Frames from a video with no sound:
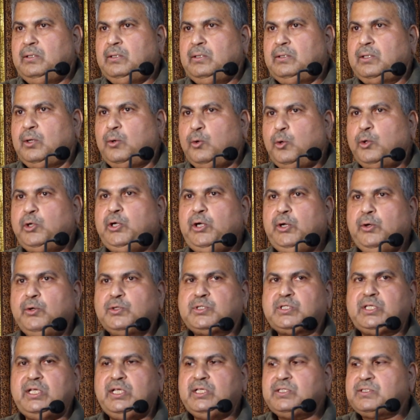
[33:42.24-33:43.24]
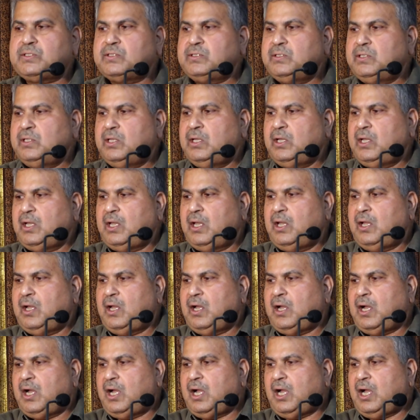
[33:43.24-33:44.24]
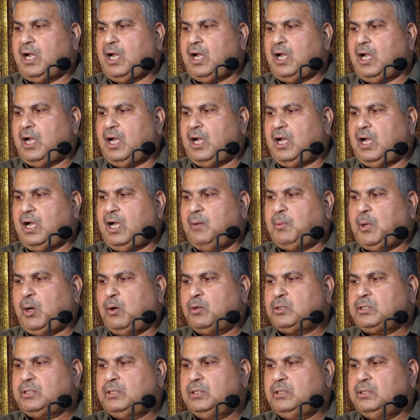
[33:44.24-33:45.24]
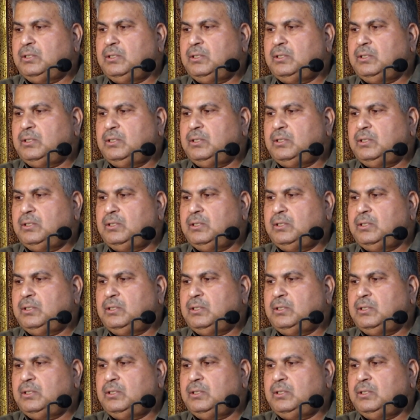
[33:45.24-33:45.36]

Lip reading: The good news is about